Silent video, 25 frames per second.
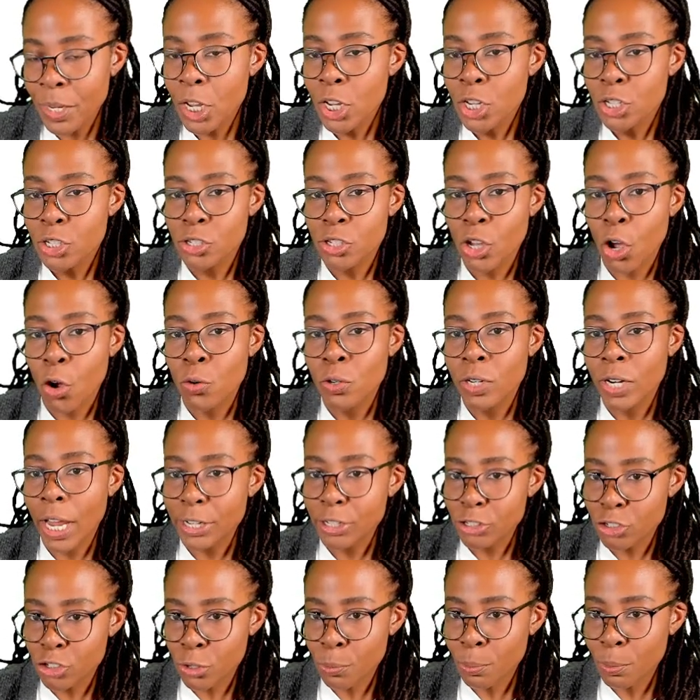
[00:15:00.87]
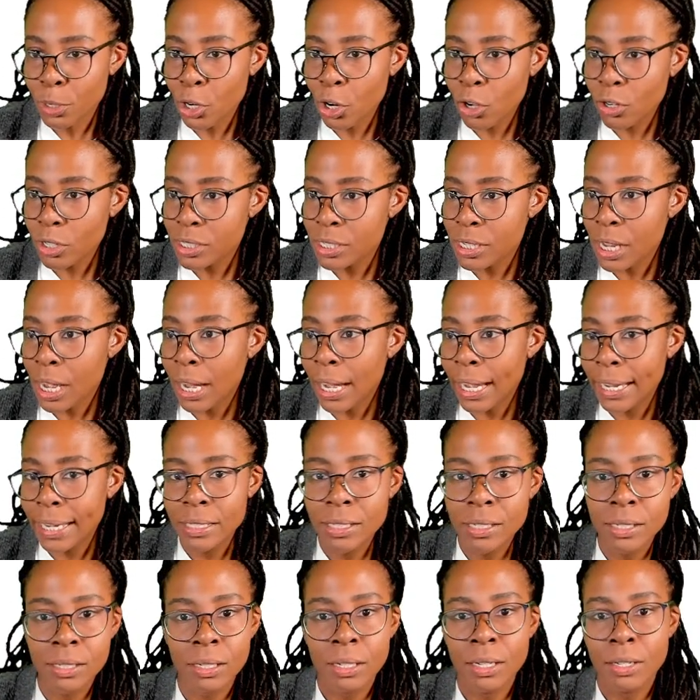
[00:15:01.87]
So nitrogen
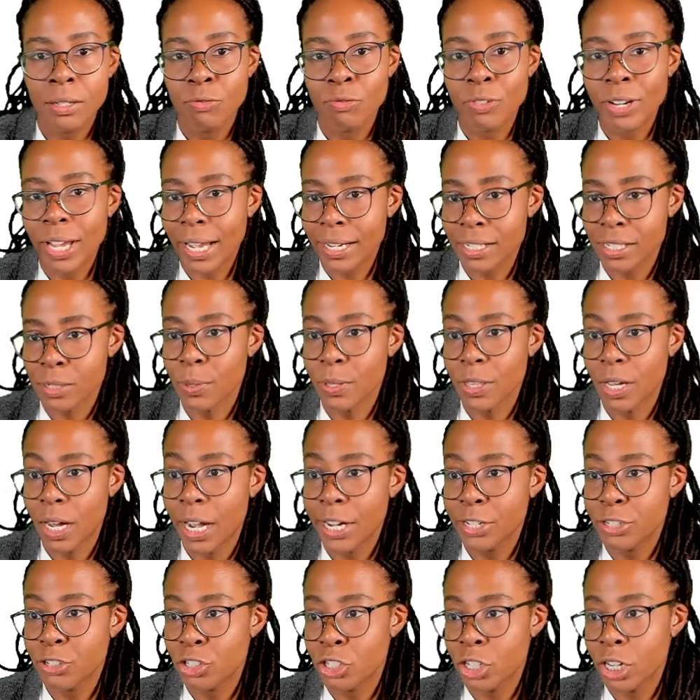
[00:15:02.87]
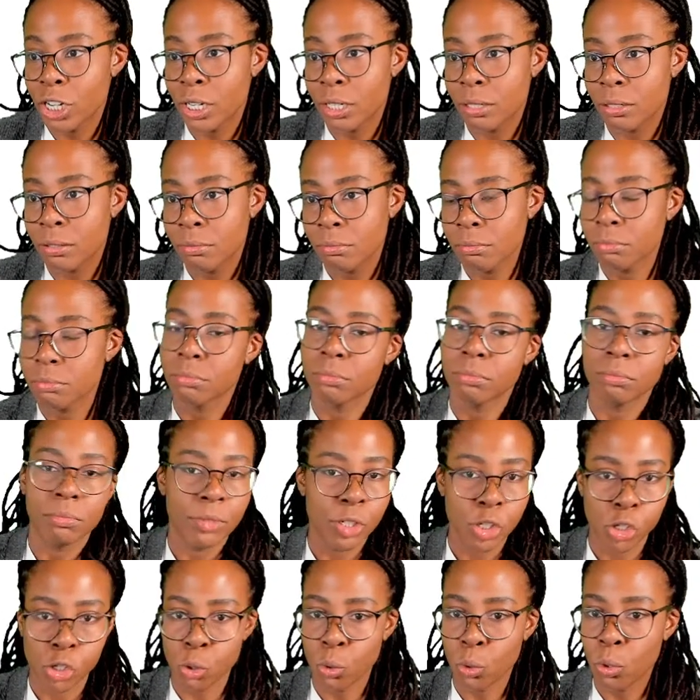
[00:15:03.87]
monoxide reacting with hydrogen.
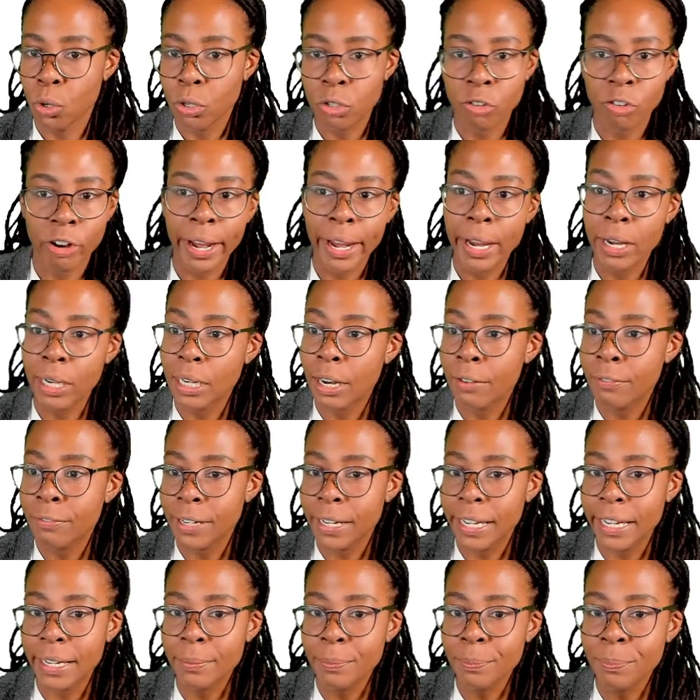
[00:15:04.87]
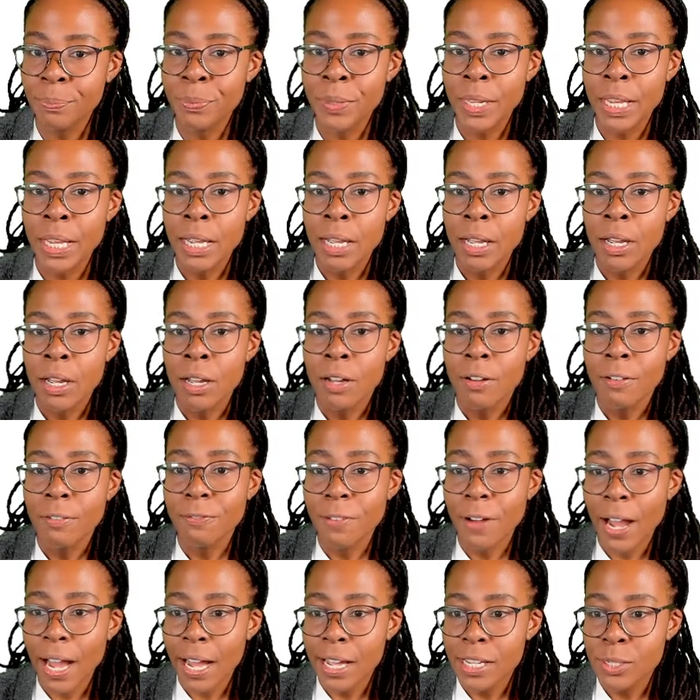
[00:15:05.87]
Sure, great, lovely.
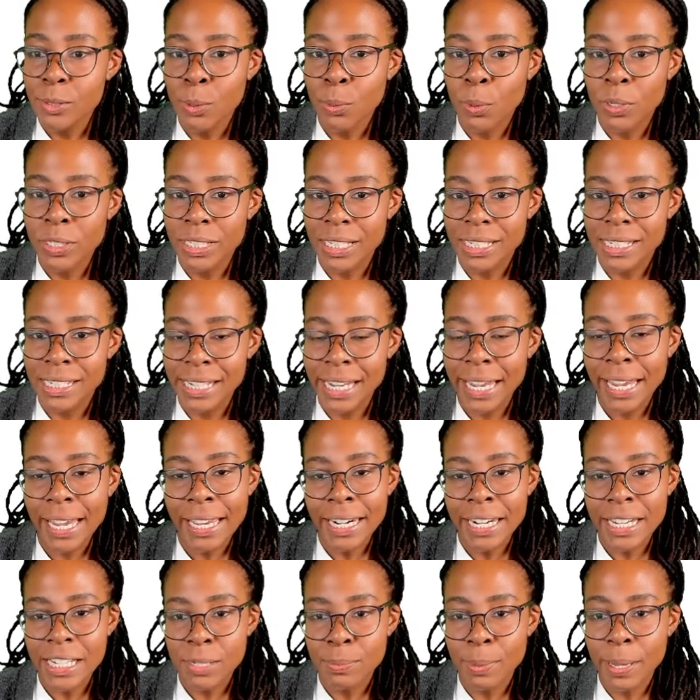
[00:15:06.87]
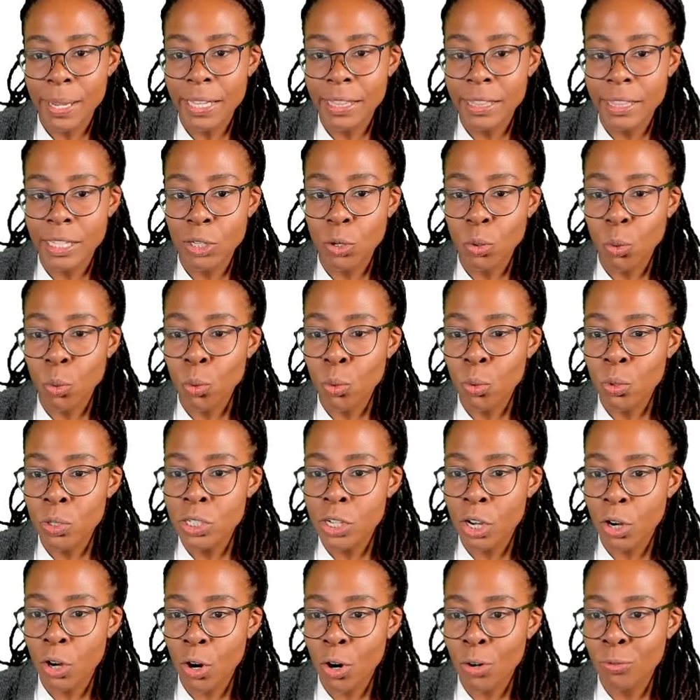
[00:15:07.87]
First, we want to state and explain the
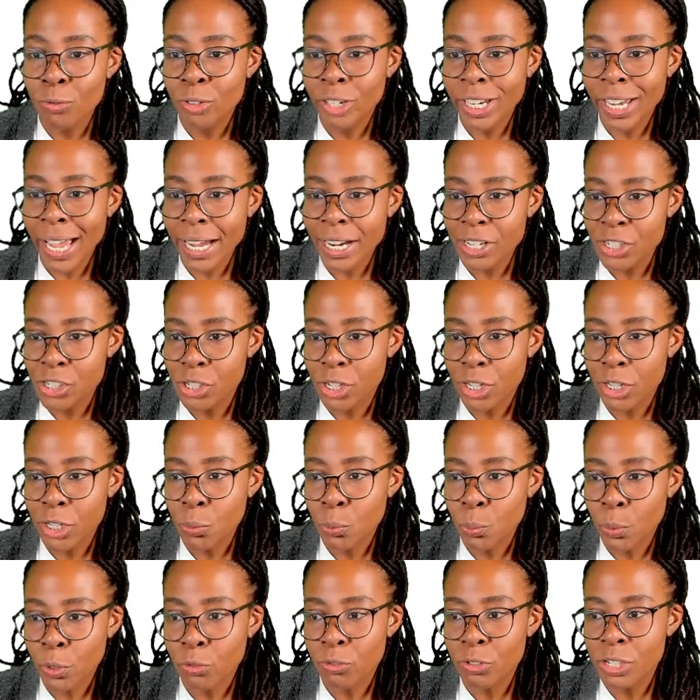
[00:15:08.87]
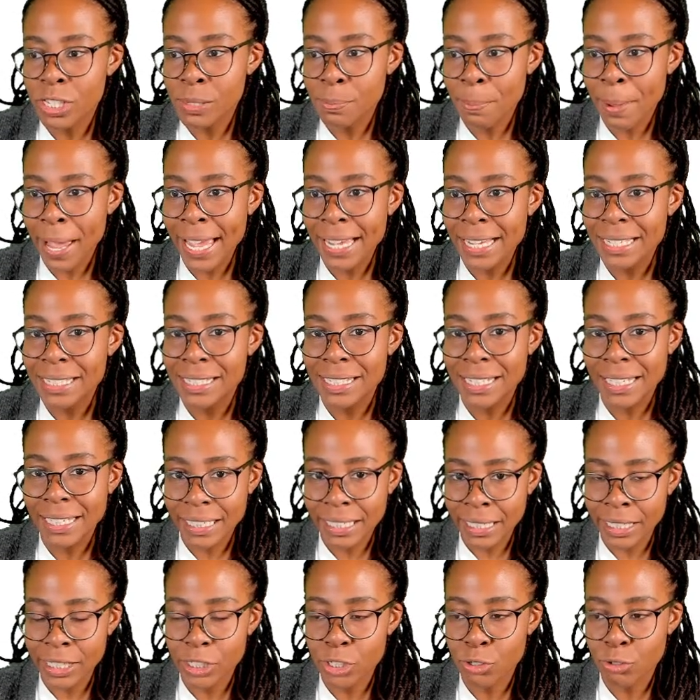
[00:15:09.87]
order of reaction with respect to
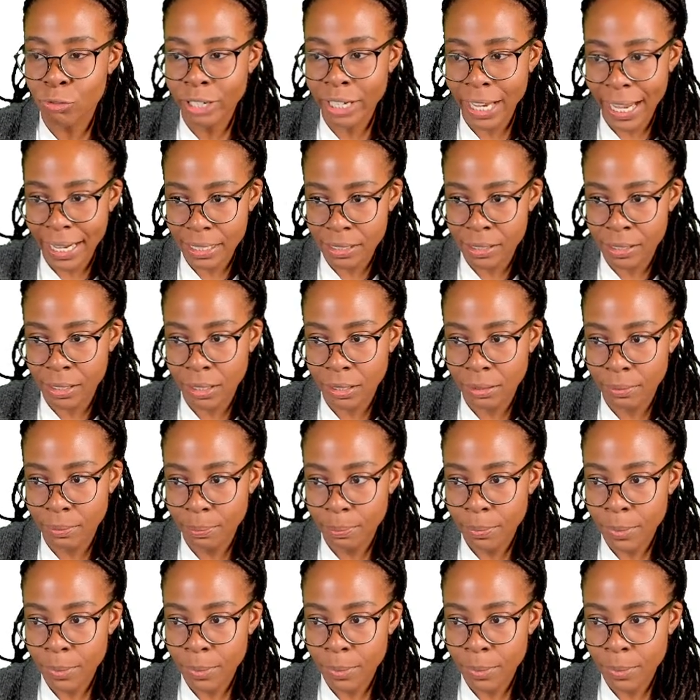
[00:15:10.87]
each reactant.